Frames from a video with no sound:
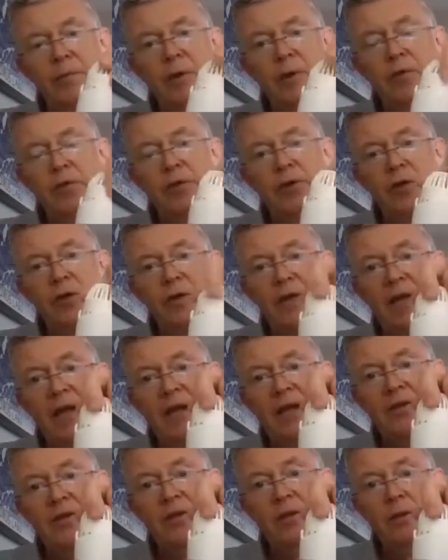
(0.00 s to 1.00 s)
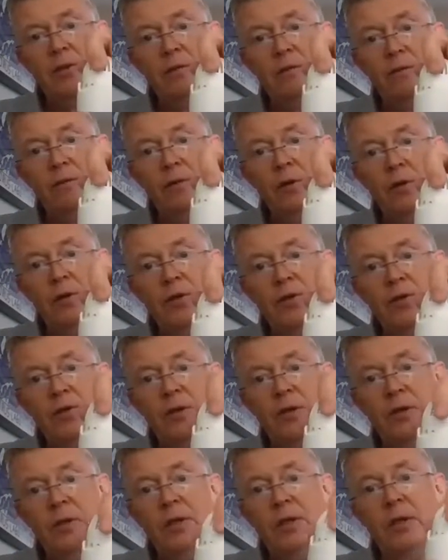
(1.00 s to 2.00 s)
You turn the head to frost,
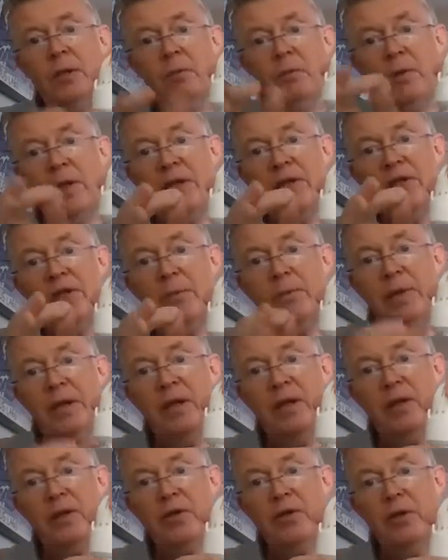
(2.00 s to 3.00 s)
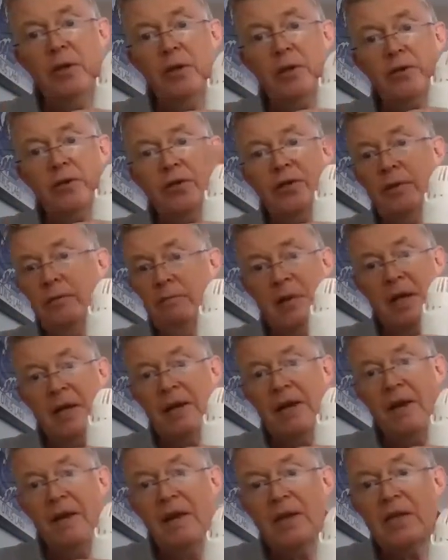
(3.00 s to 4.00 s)
place the pin in a slot,
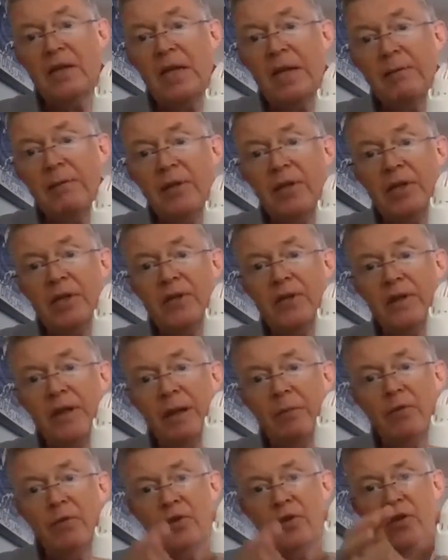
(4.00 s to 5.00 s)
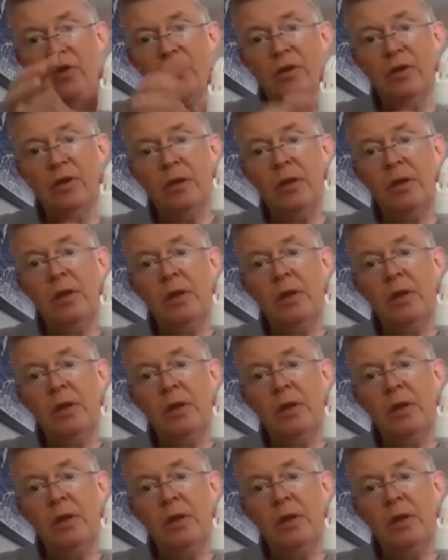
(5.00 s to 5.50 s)
and then it's limited to that position.